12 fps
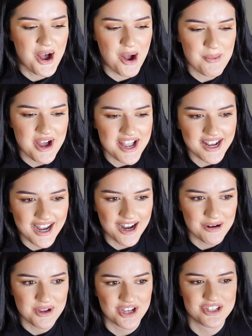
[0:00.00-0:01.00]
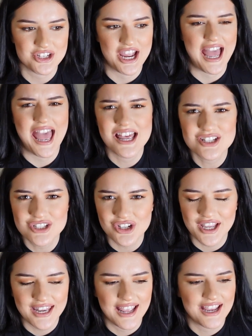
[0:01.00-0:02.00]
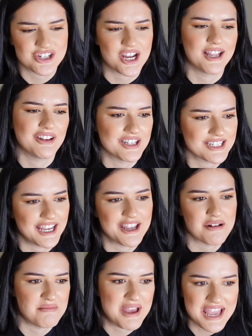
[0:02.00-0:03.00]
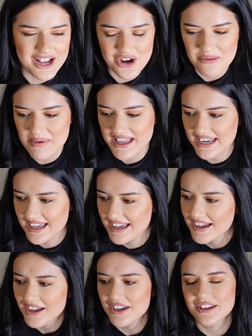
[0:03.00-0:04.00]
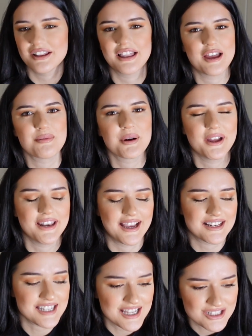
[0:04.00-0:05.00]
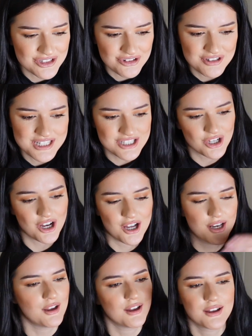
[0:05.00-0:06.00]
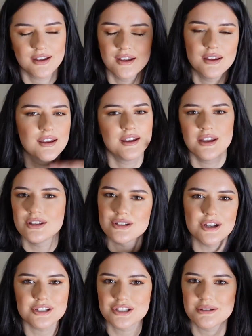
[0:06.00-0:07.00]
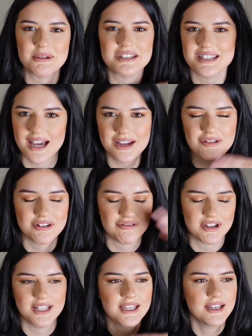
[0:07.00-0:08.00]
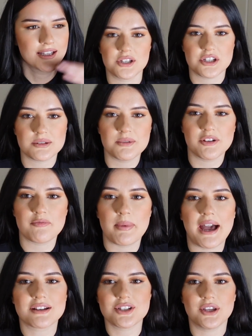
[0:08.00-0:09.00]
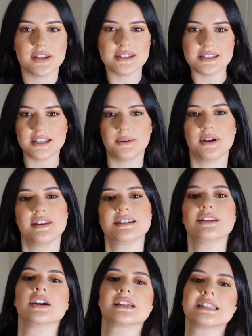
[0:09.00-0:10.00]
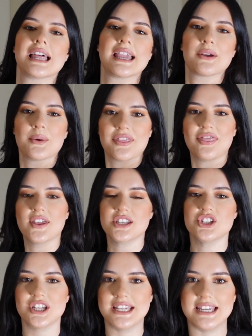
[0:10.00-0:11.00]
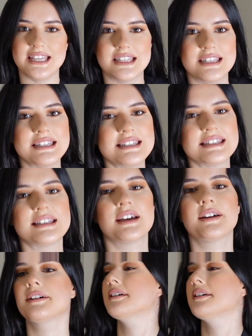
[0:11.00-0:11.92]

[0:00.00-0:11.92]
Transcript: a workout because your hair's stuck in it, you're trying not to get your makeup in it, you're like putting accessories on. It's all just a bit tiring, really. I just moved back so you can see what this looks like with the jeans.